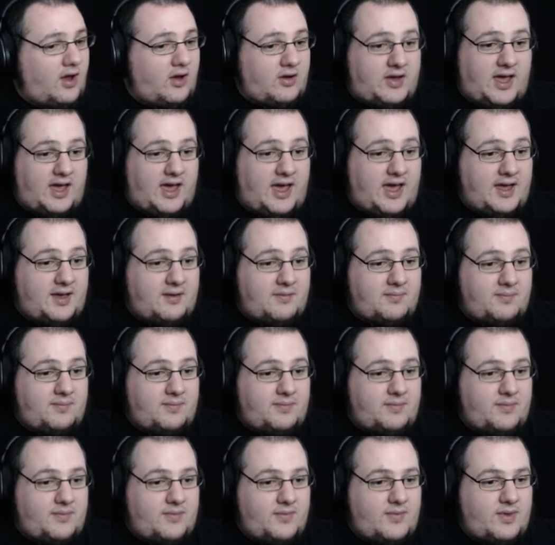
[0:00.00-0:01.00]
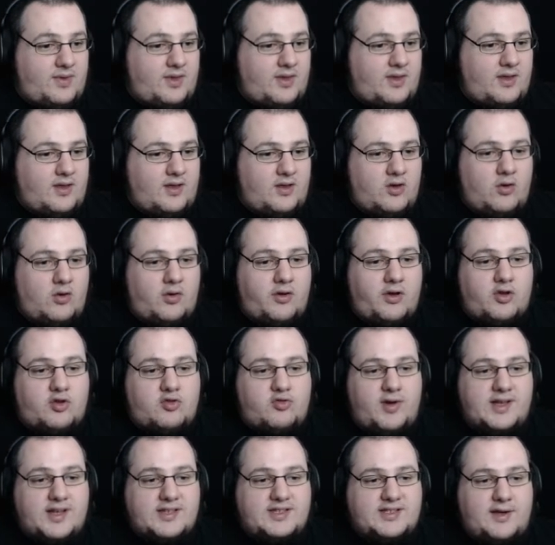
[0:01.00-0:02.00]
Okay. You're an
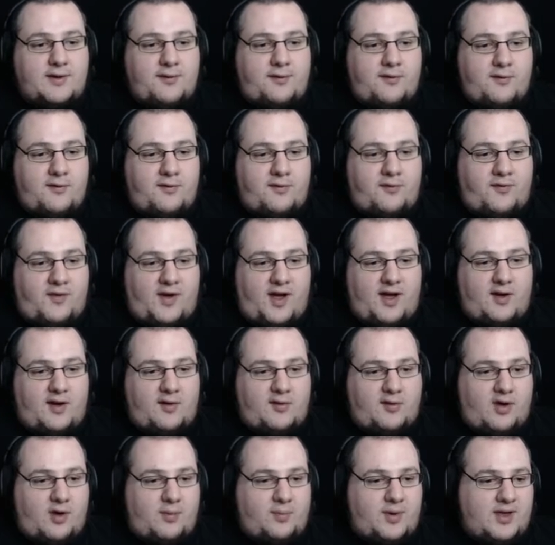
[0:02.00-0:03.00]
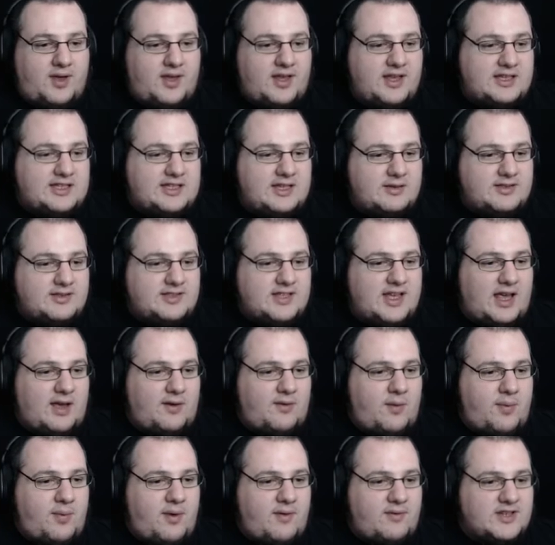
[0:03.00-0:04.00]
aggressive father, but you seem to
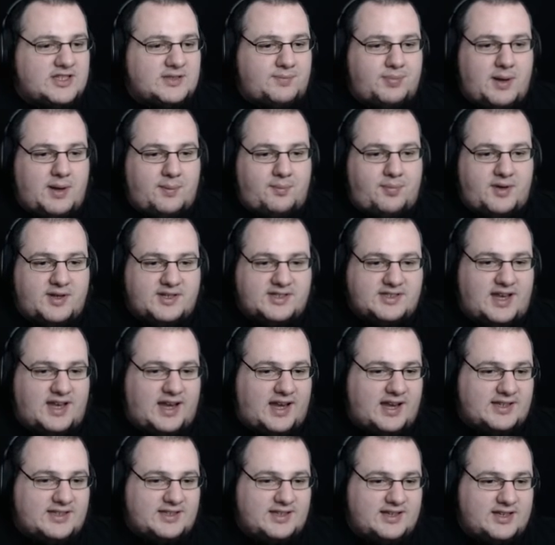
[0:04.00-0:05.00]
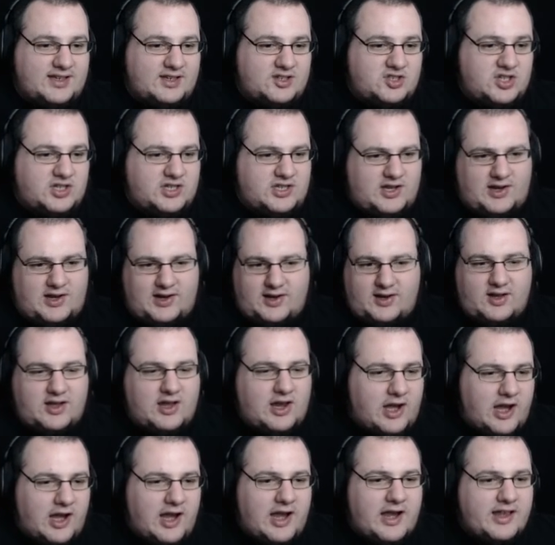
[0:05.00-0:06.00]
have a bit of a split personality because you
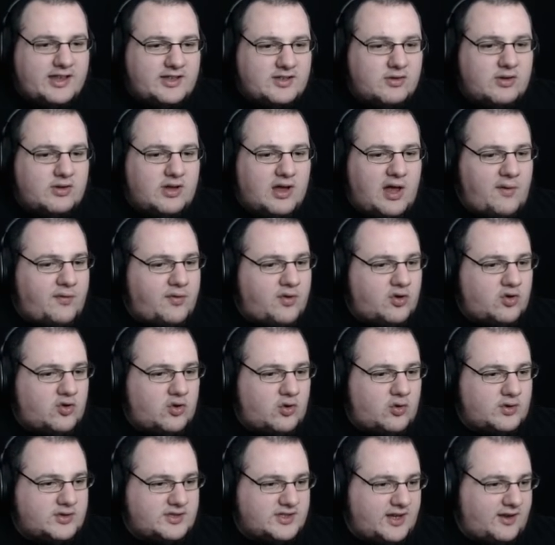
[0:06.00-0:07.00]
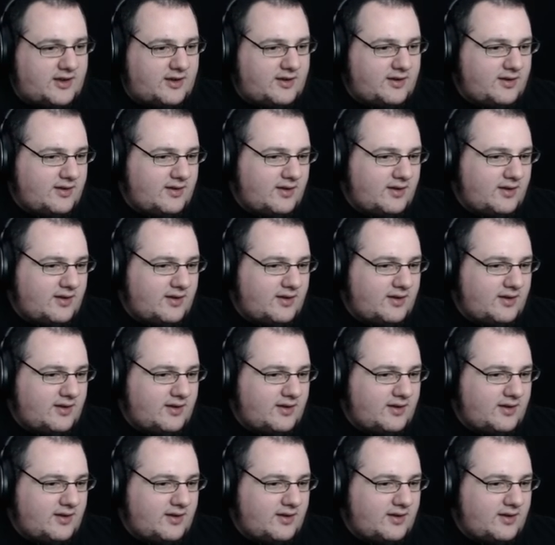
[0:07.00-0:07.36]
clearly do love your daughter.